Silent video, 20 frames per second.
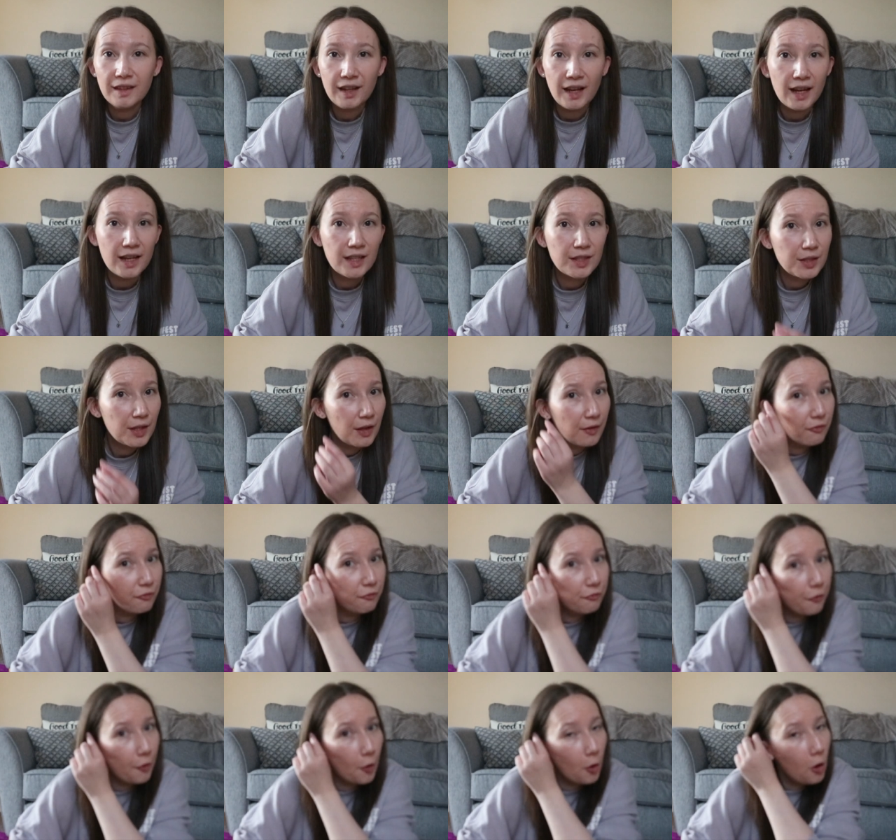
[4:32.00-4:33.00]
this
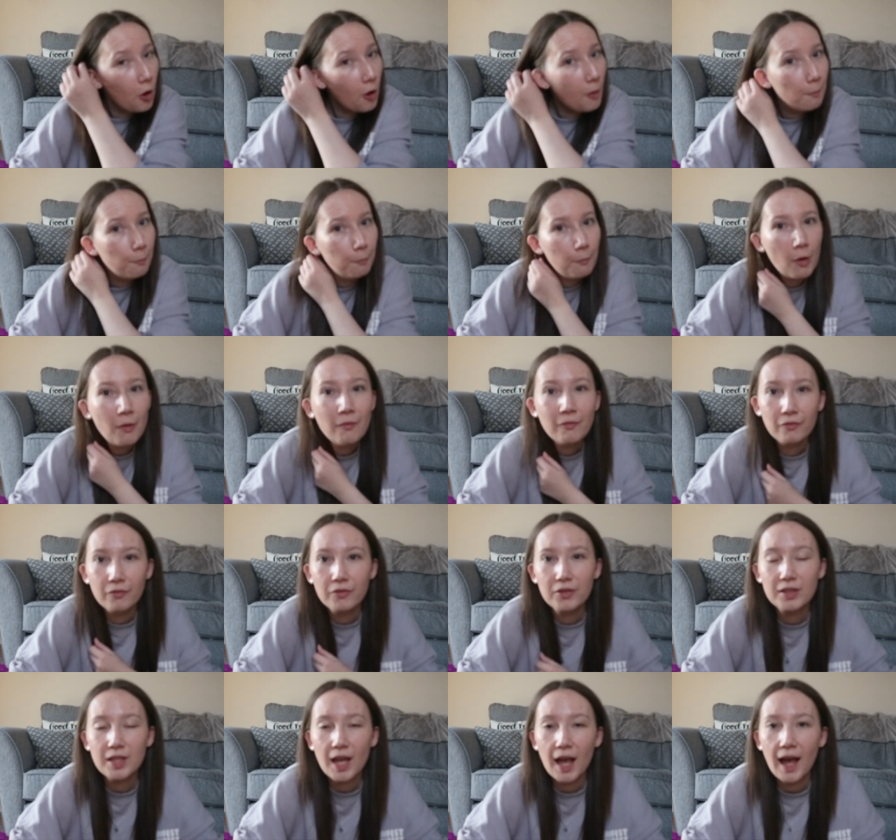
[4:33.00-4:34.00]
for
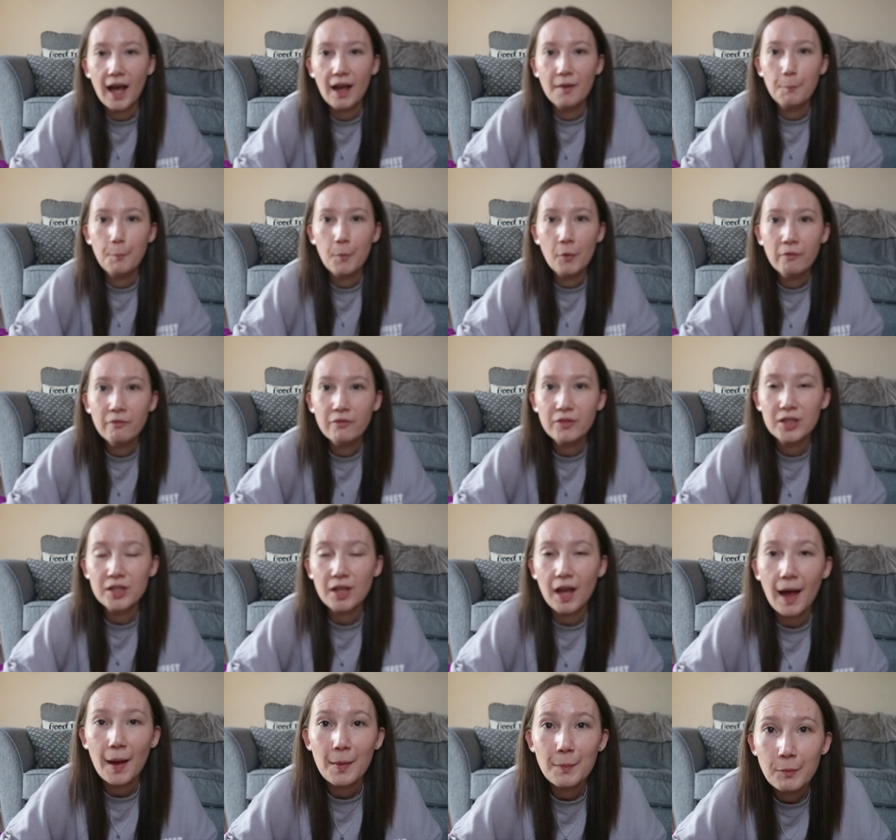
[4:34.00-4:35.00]
months
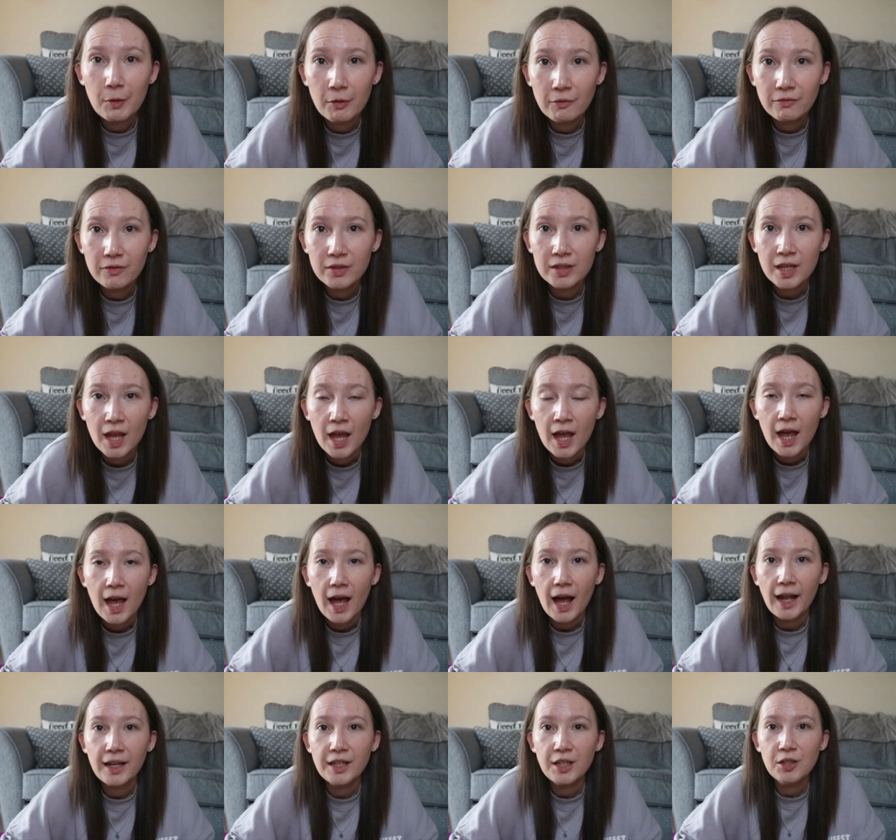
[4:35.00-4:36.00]
and
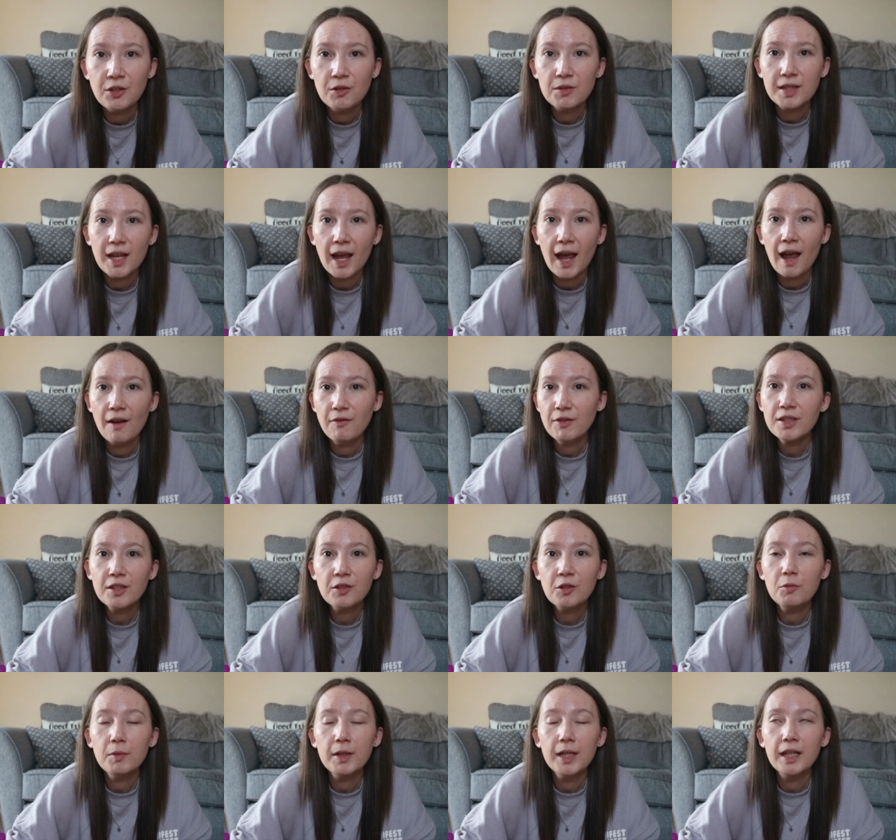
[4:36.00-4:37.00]
I use it every
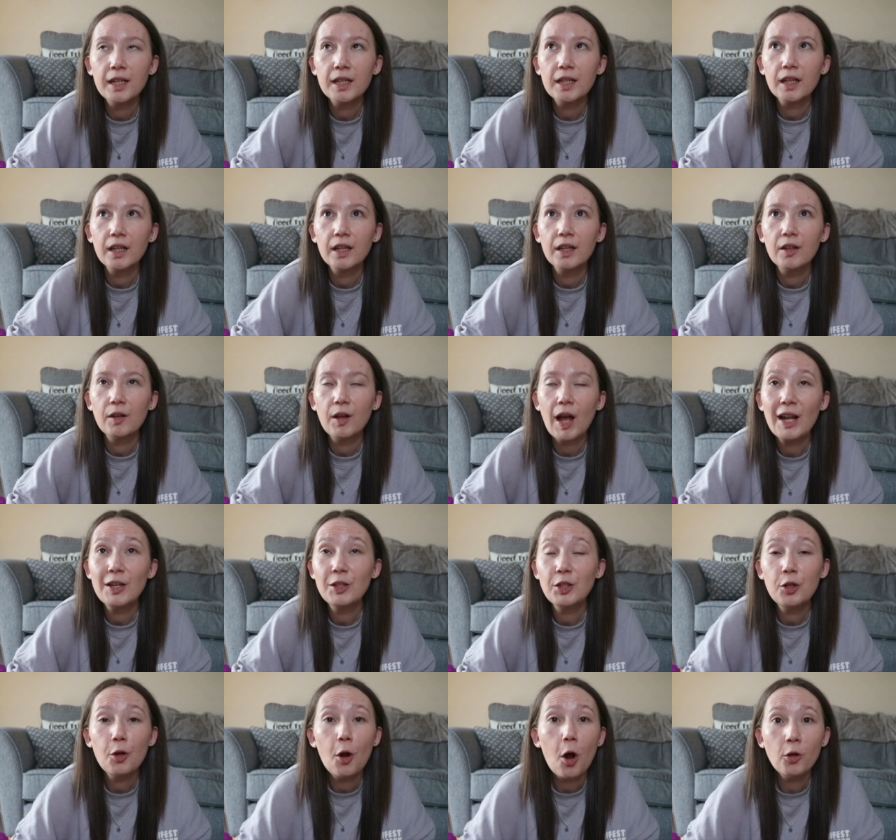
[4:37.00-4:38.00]
single week.
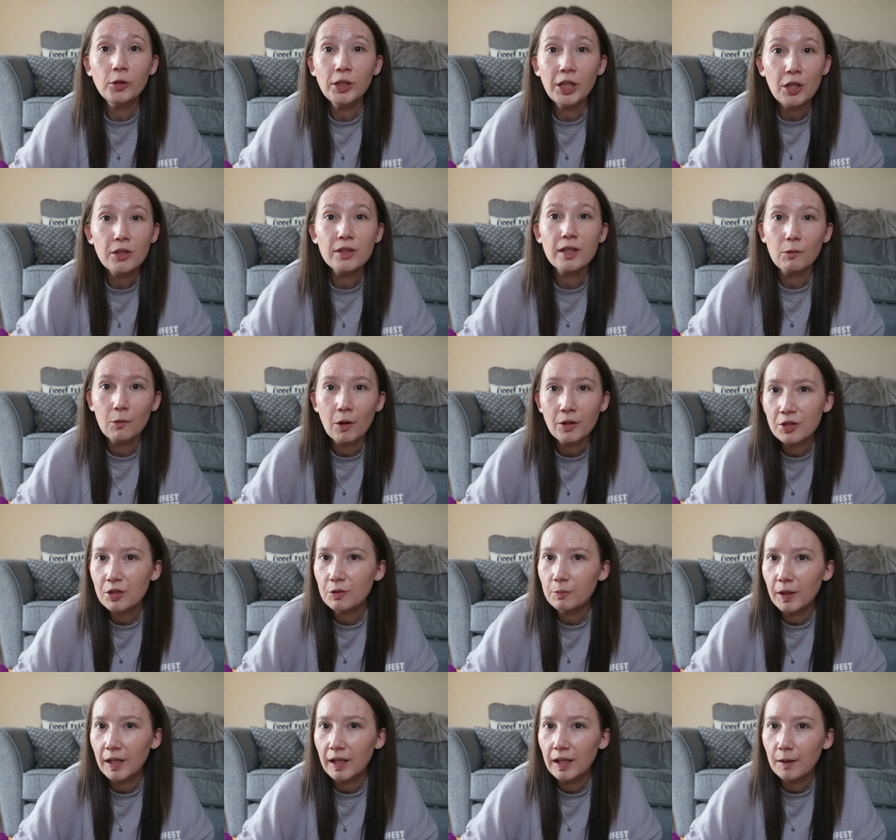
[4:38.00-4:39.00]
And you only use it once
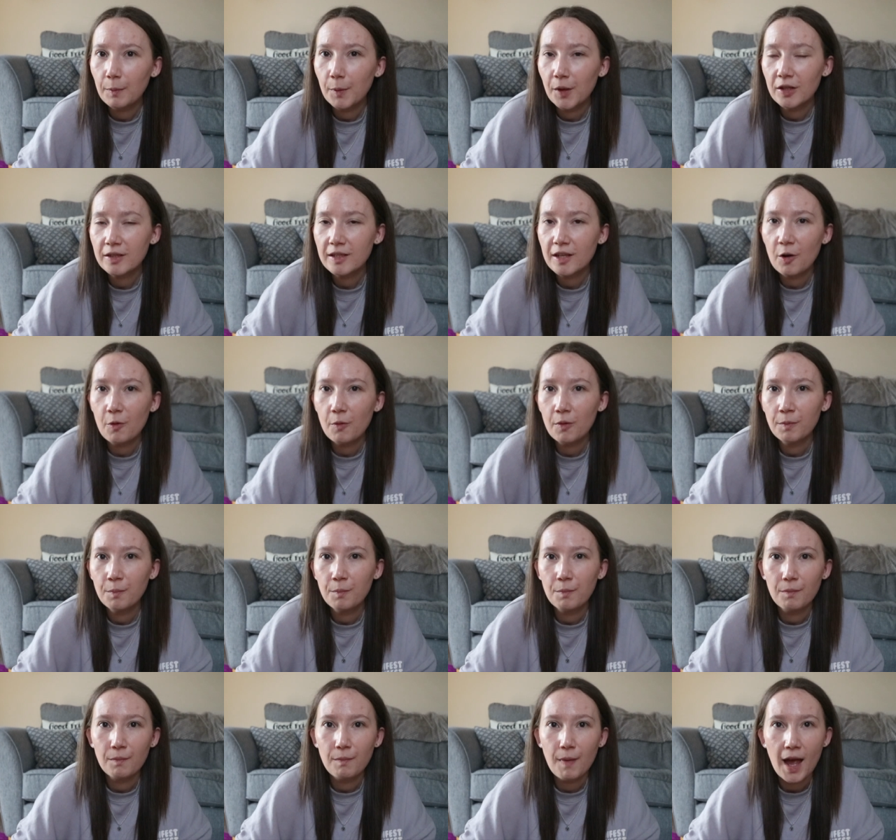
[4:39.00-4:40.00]
a week because I don't want
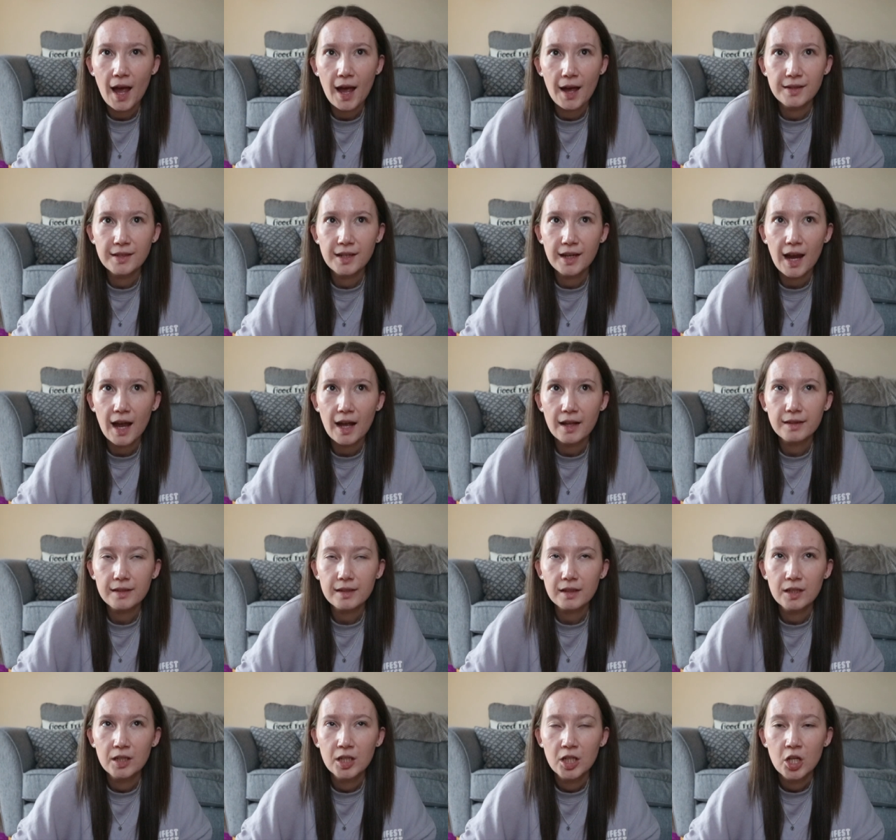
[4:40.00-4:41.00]
my hair to get,
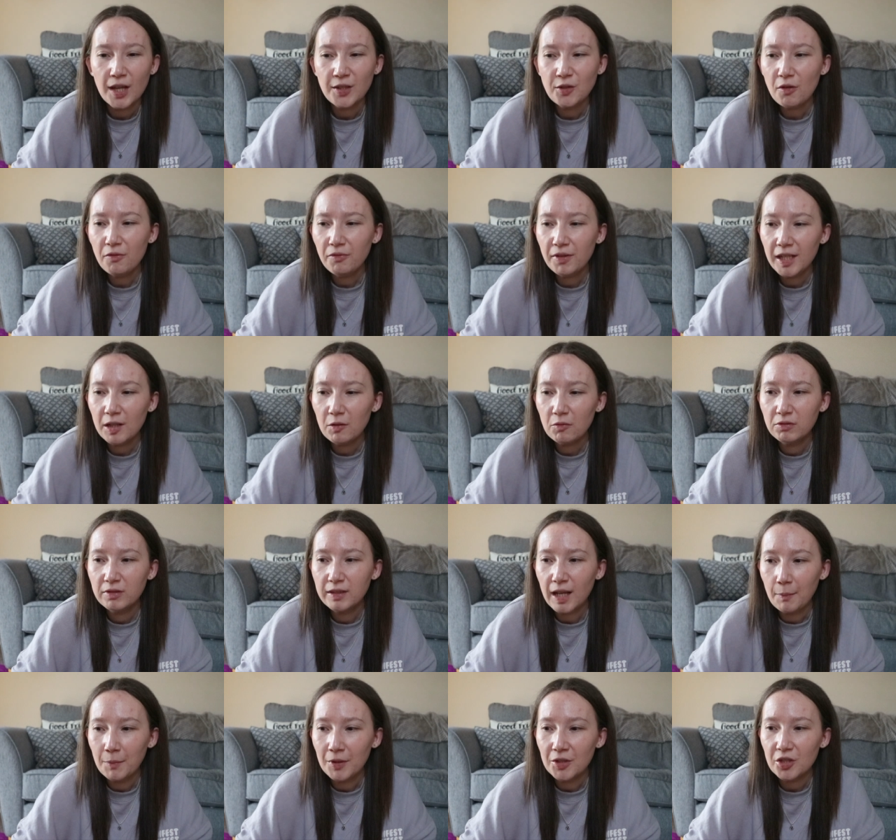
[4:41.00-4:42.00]
I don't think it will
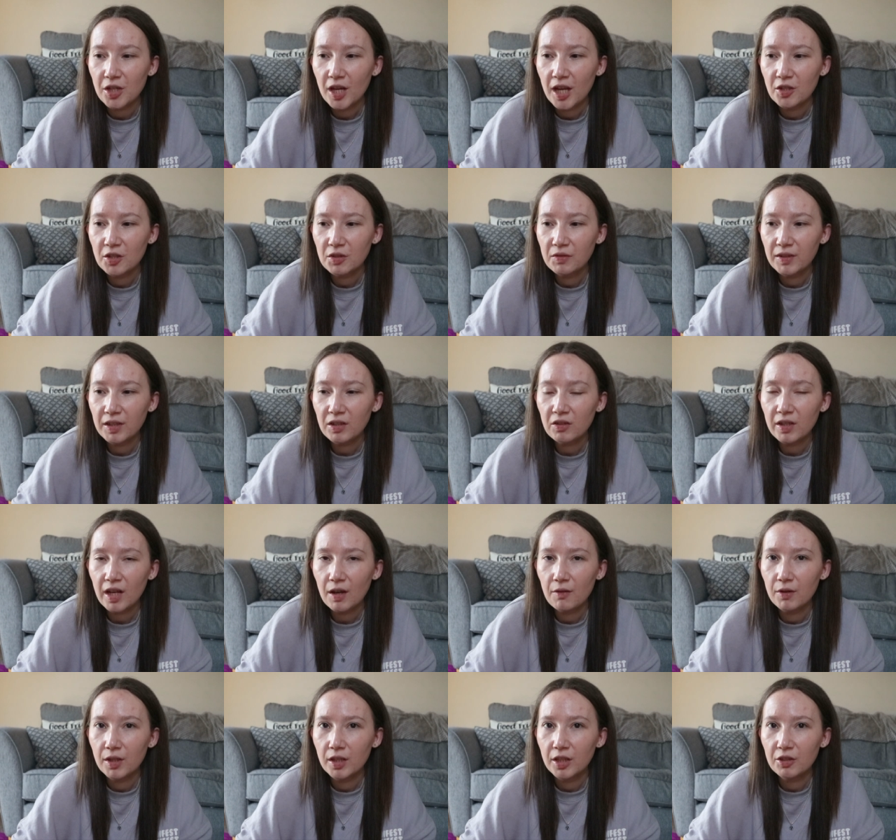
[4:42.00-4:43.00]
damage it, I just think it'll
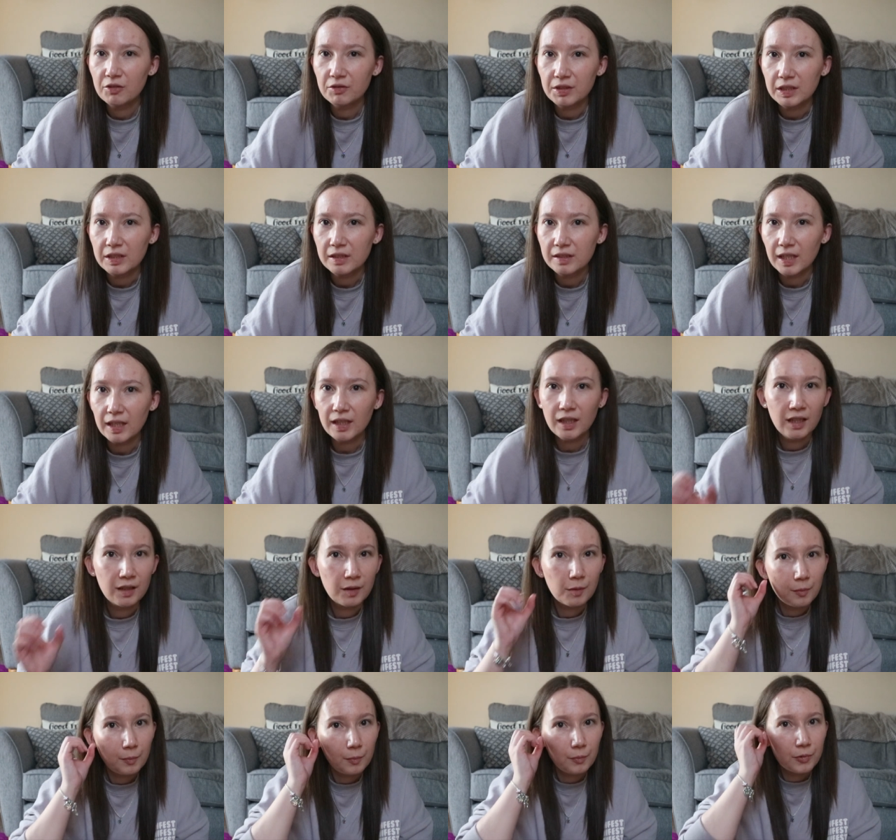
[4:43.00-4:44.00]
get real greasy,
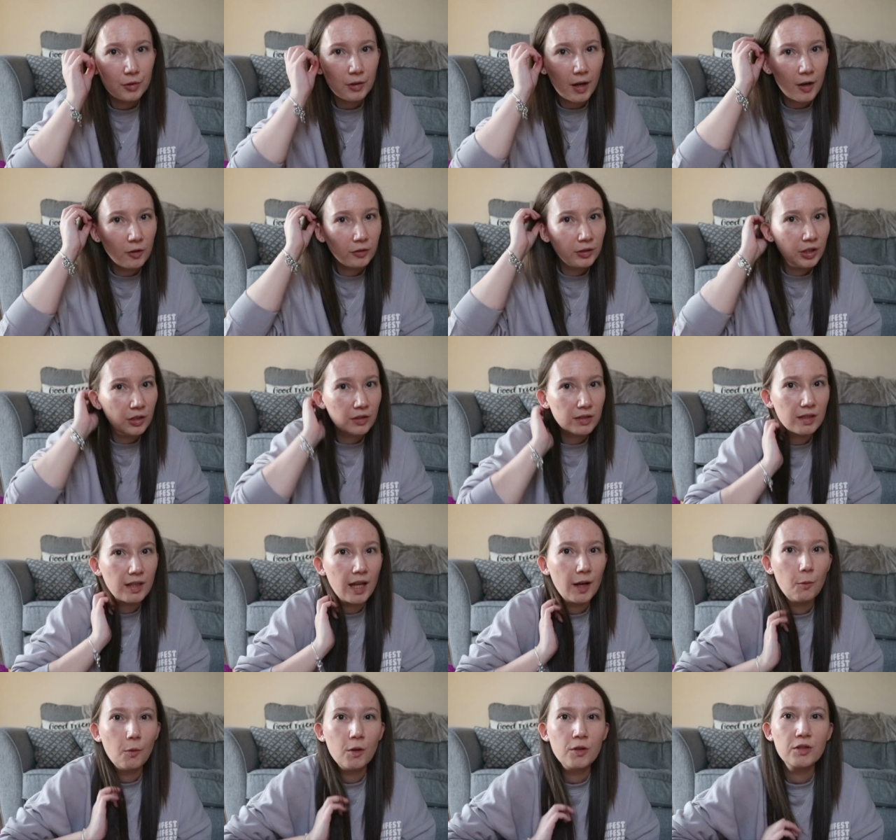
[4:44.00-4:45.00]
so I only use it
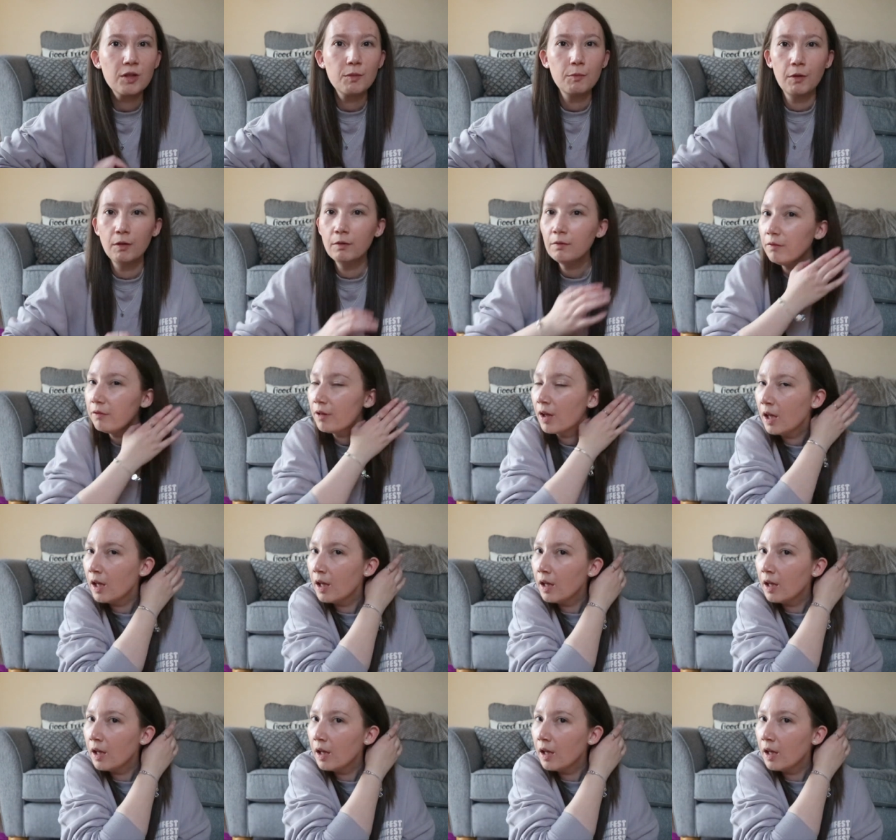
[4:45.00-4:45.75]
like once a month.